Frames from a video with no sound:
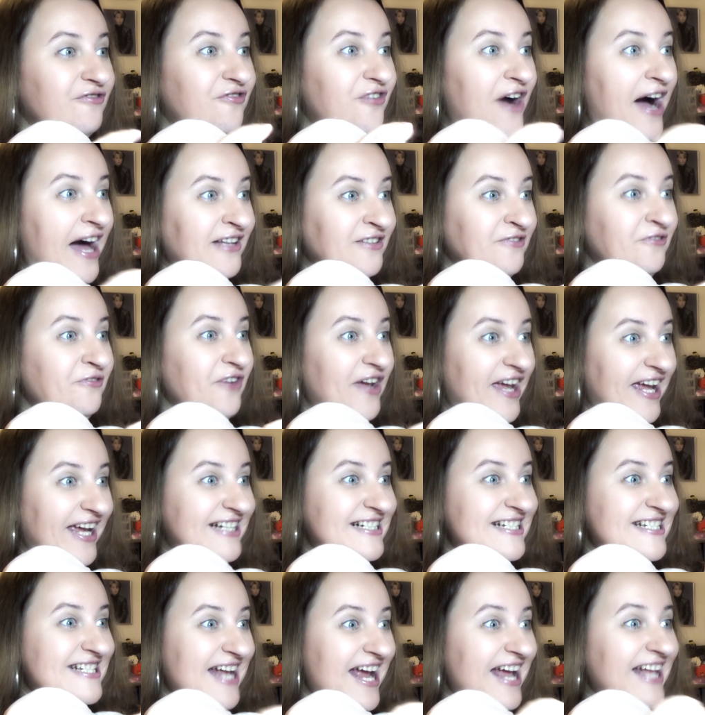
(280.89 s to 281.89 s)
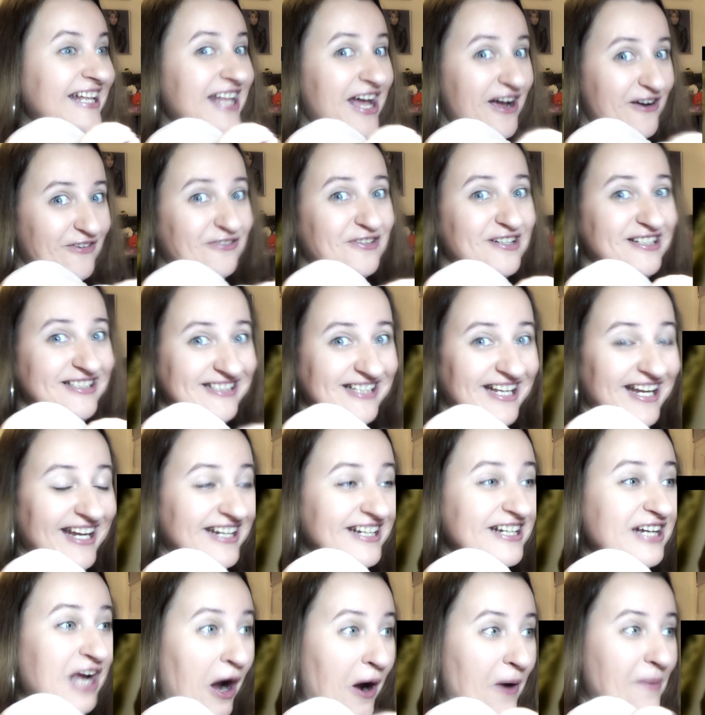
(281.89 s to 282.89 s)
fanfics and
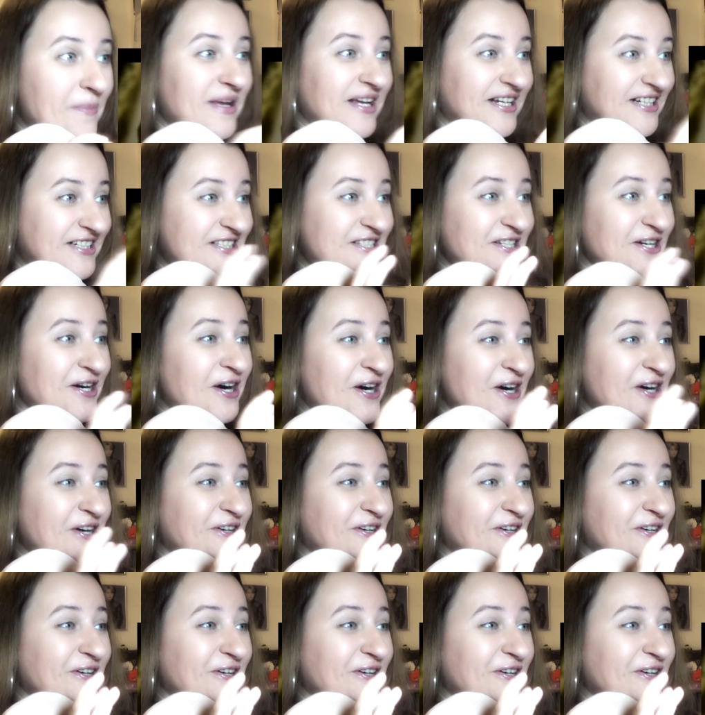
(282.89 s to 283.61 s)
everything coming to